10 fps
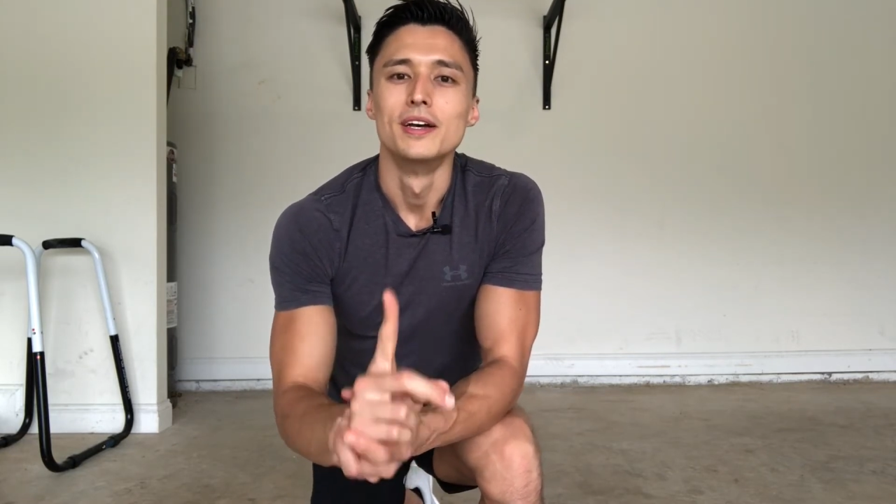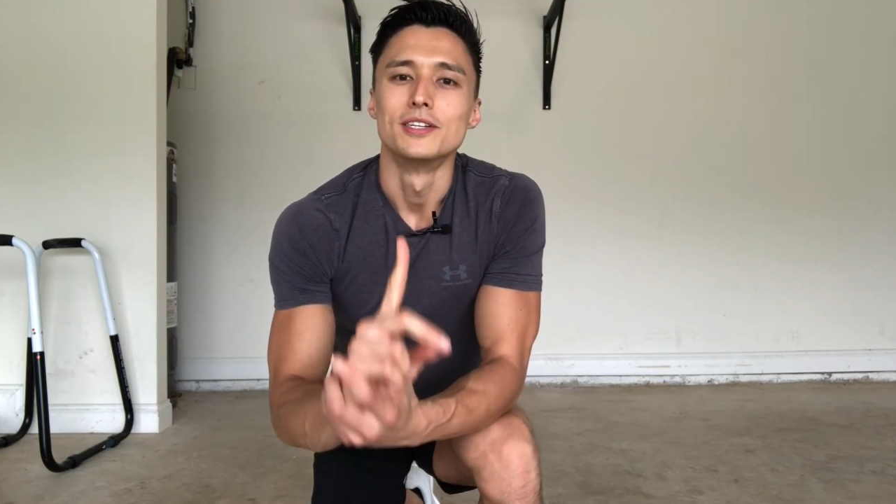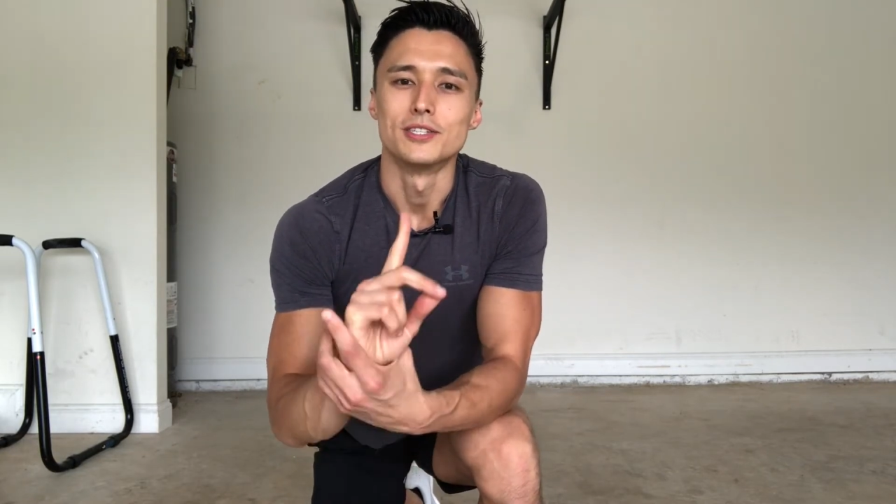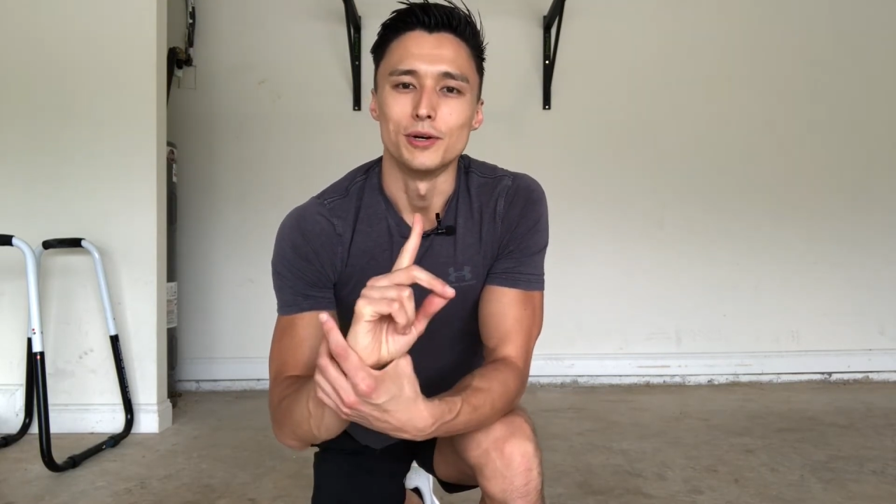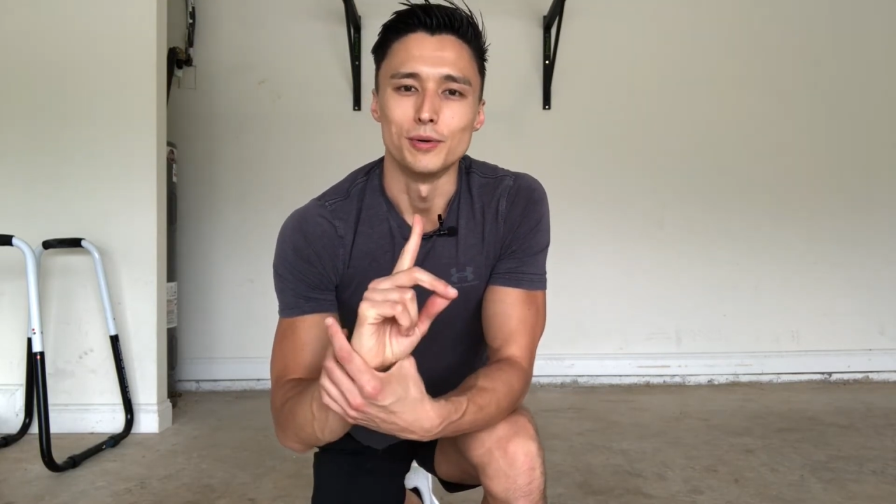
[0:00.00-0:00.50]

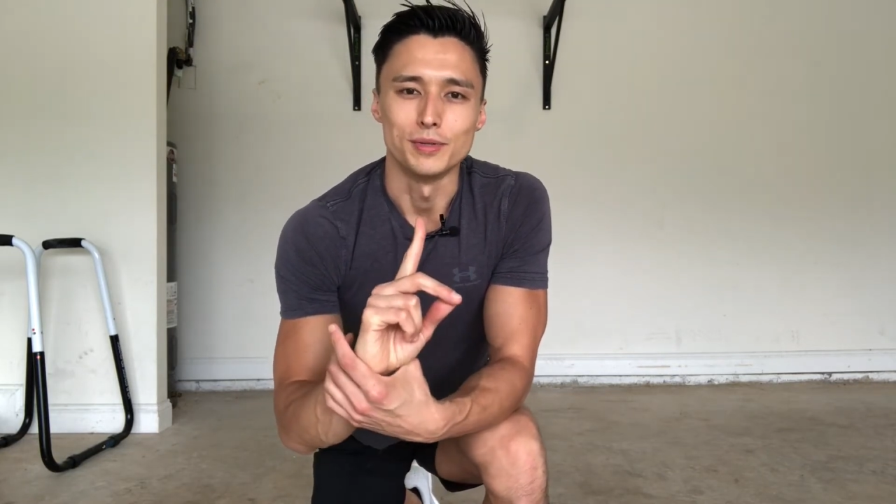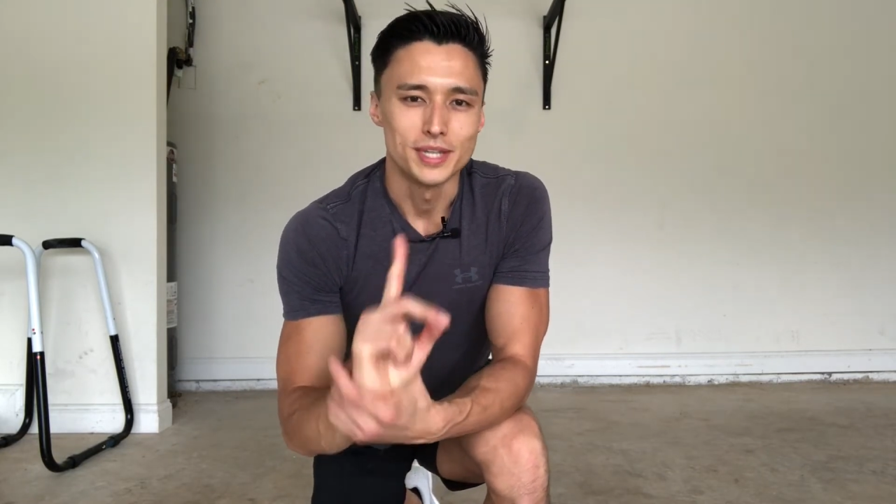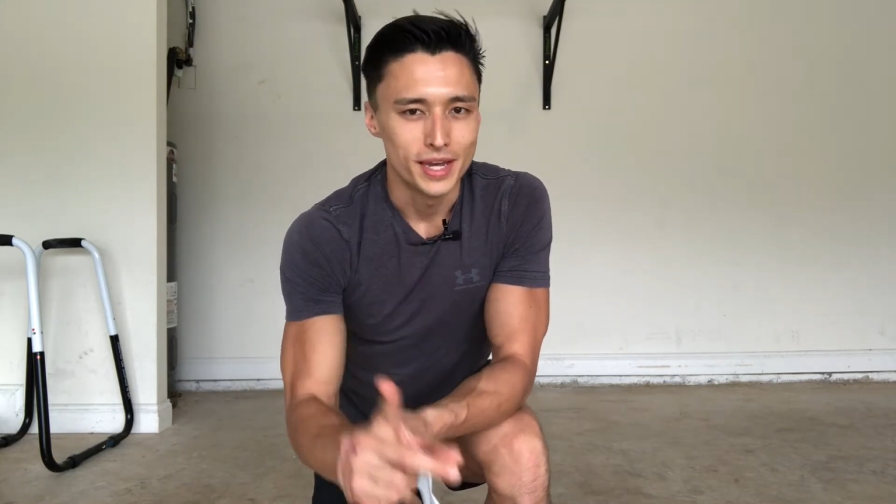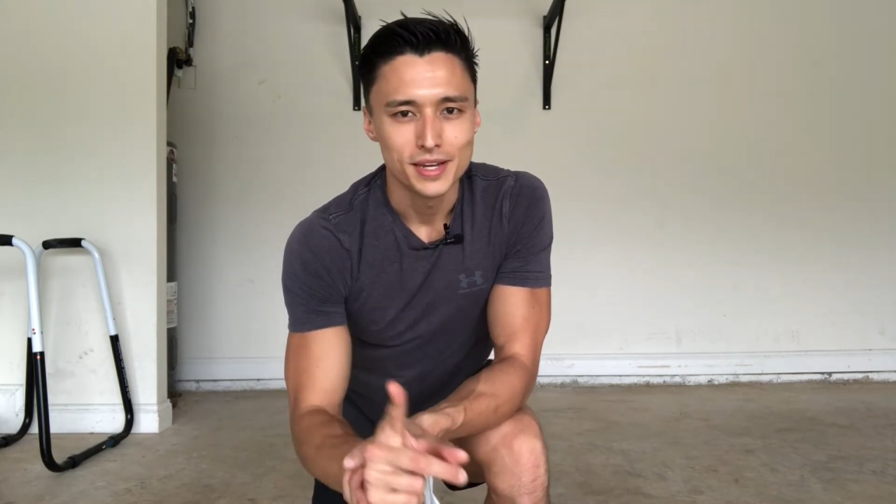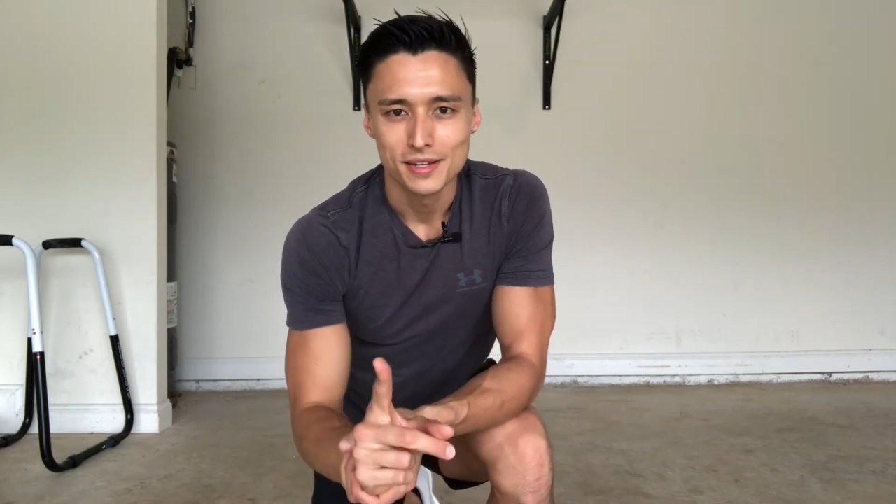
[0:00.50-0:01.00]
So
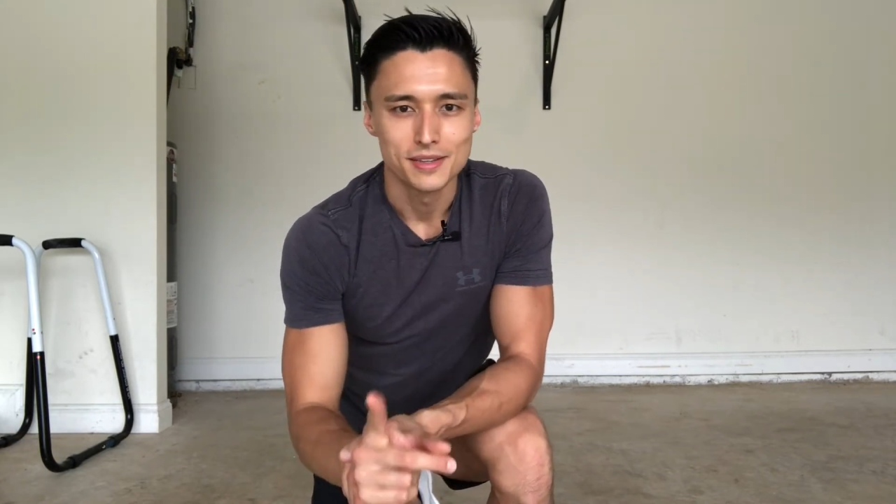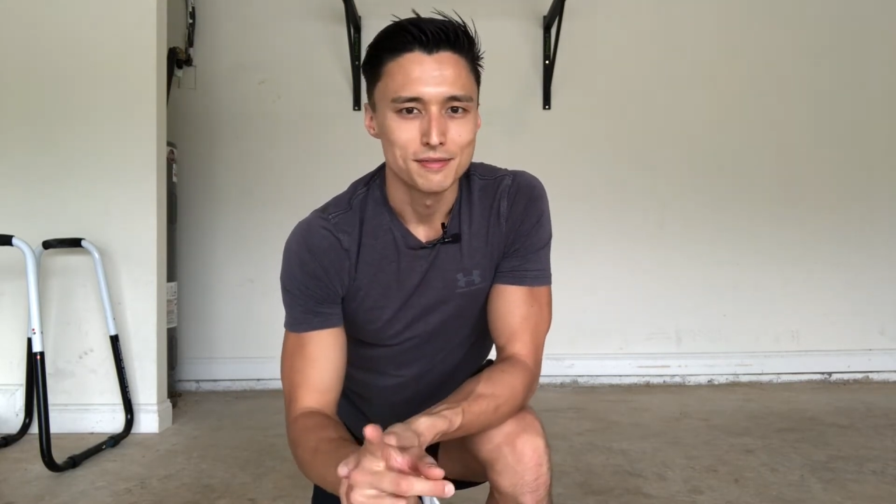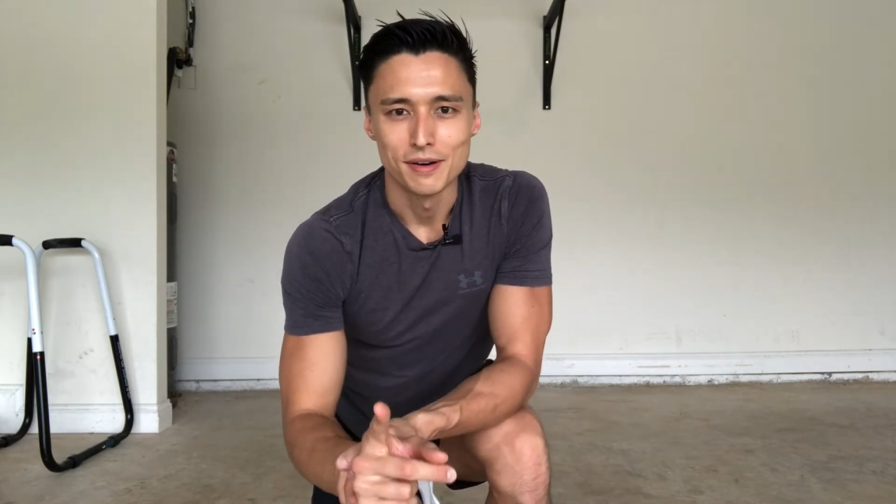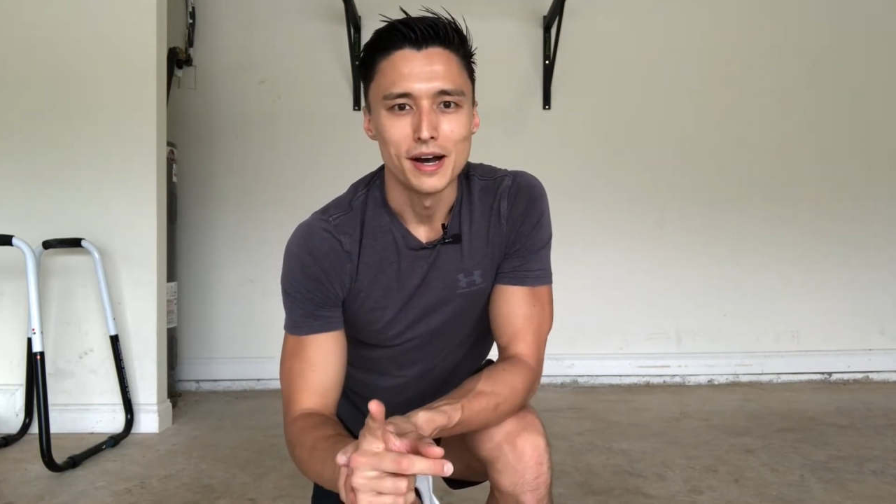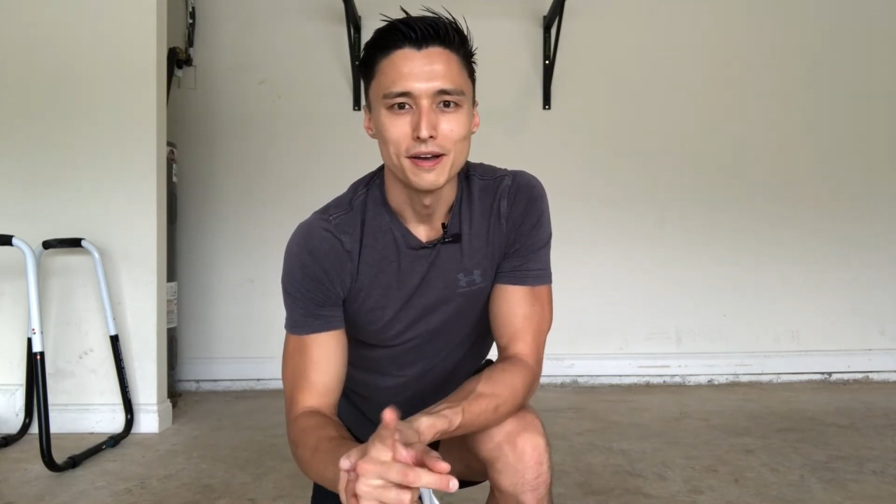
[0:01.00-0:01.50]
take the
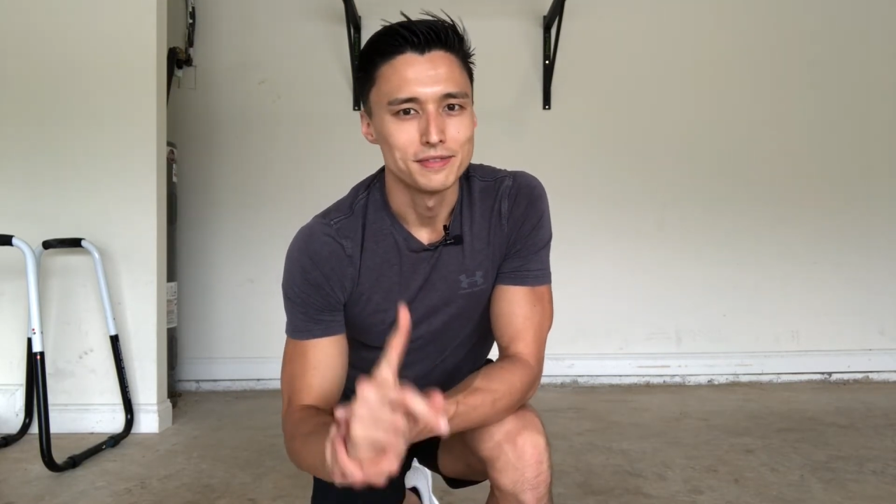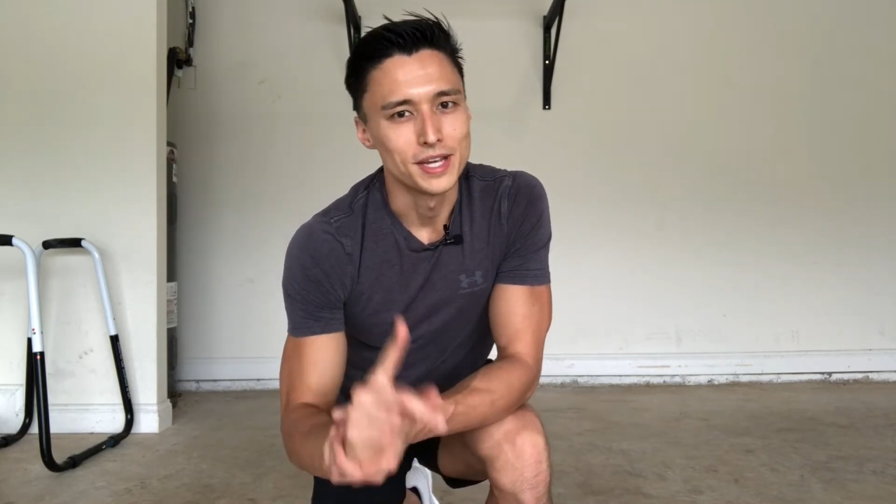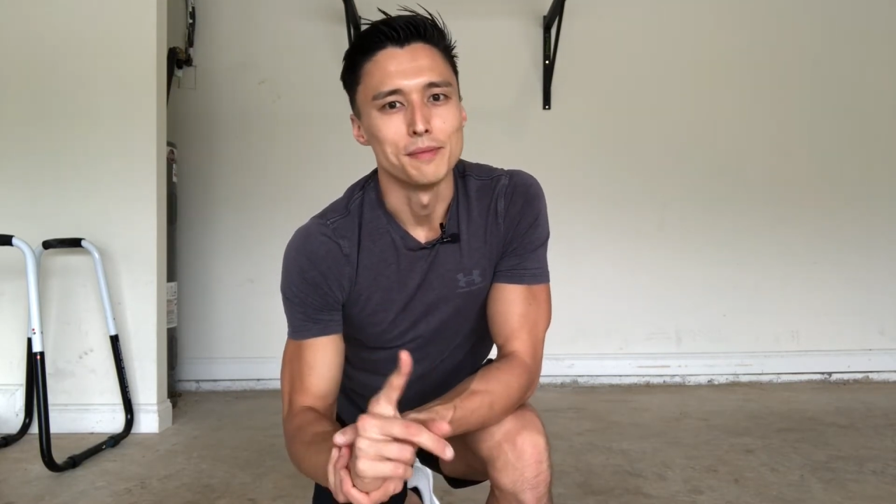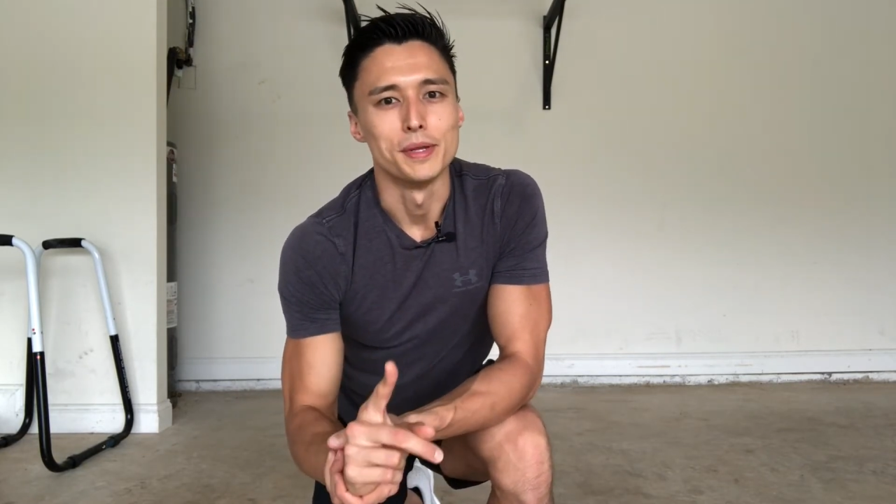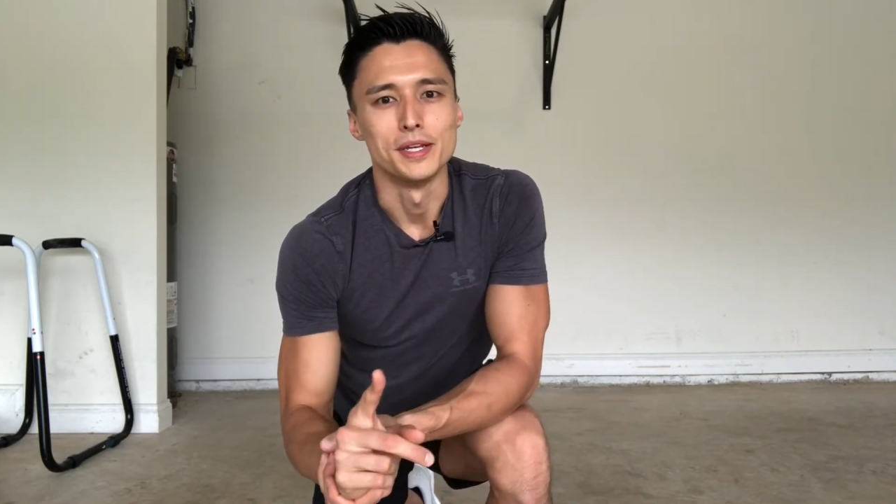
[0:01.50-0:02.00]

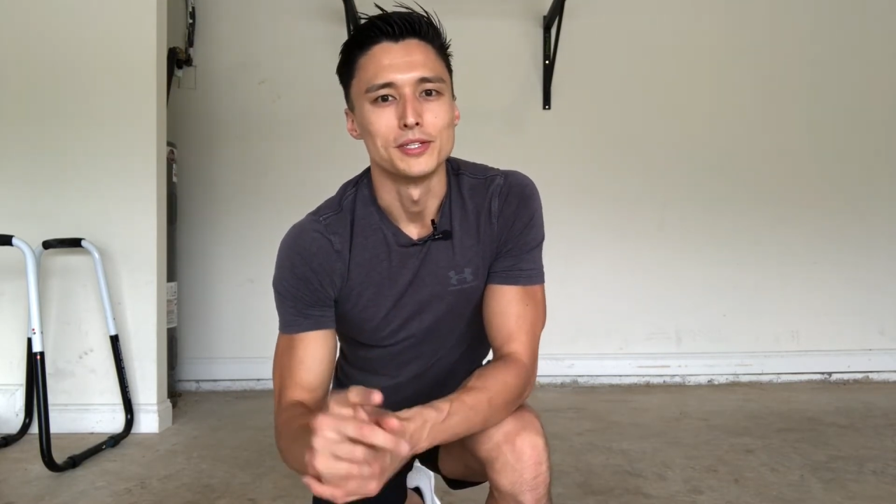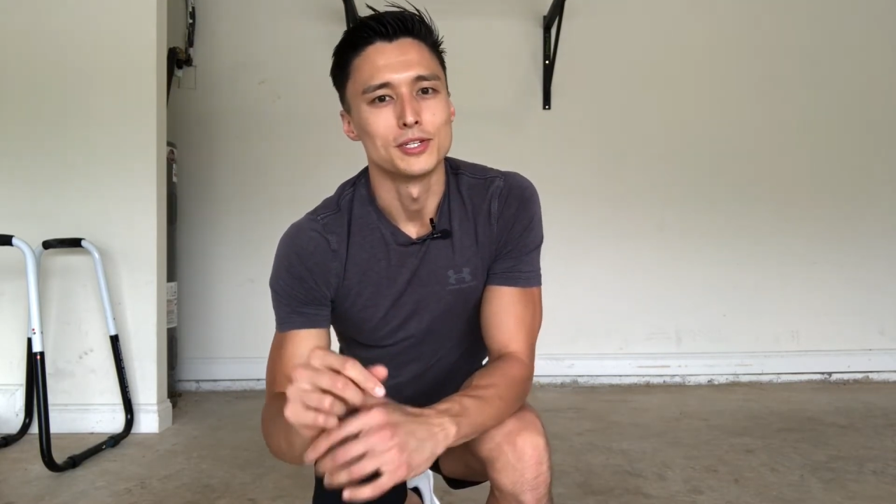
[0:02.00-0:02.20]
5-10 minutes